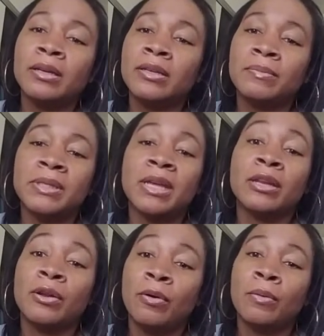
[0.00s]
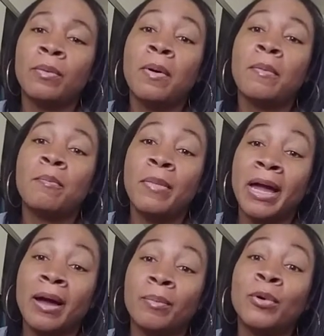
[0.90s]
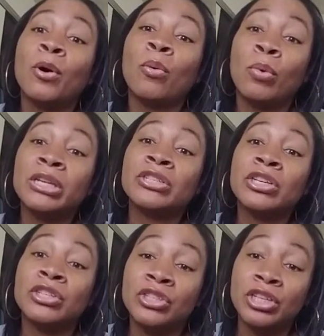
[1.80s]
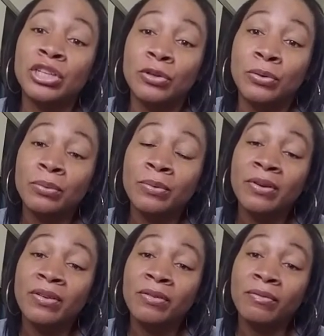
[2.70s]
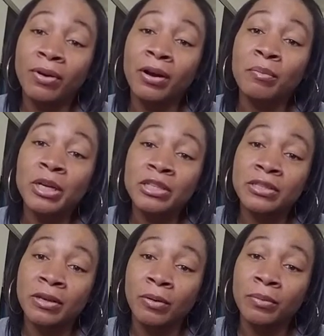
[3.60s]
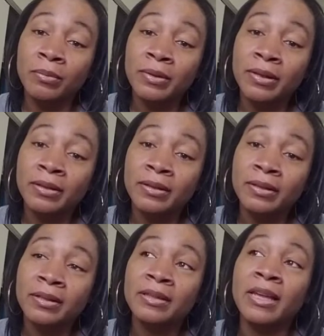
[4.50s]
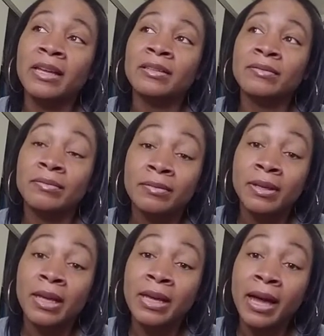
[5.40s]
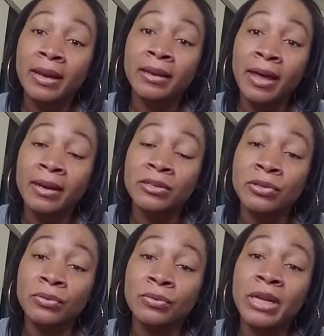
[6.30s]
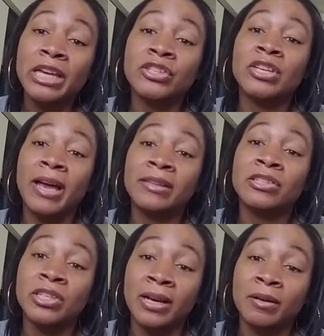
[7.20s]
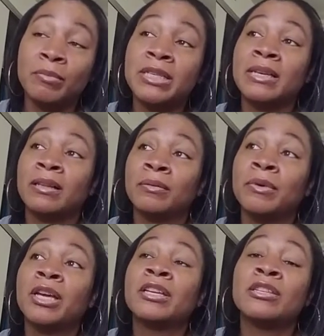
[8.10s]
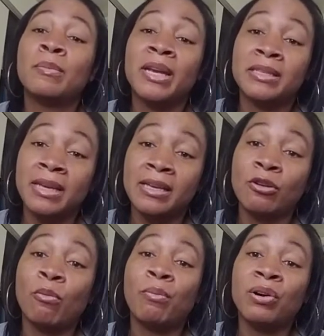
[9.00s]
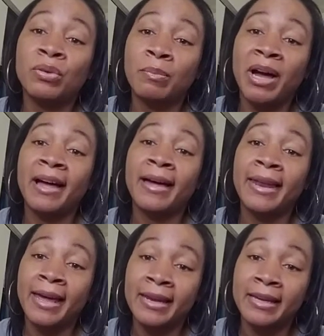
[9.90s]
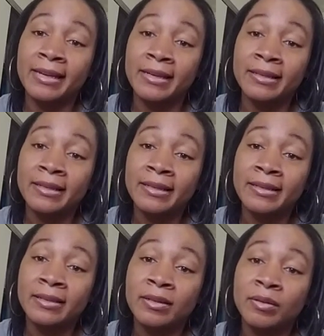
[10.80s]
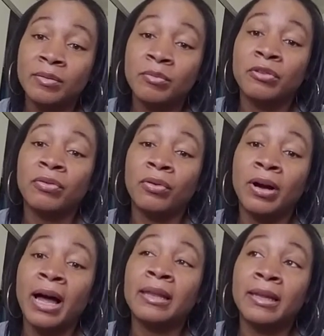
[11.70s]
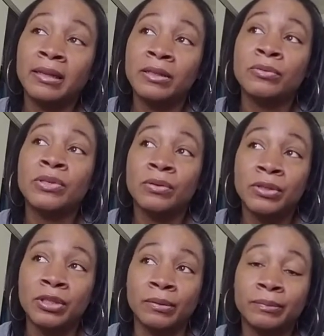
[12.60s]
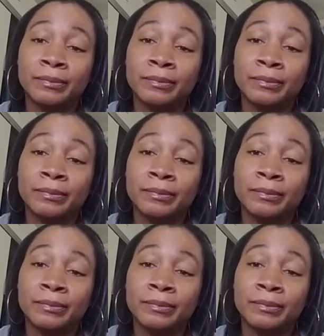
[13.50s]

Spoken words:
He was like, no, ma'am. Which she knew, very much so, that he had an attitude, and she had to check him and tell him, you better take your bony behind out of here before I let loose on you.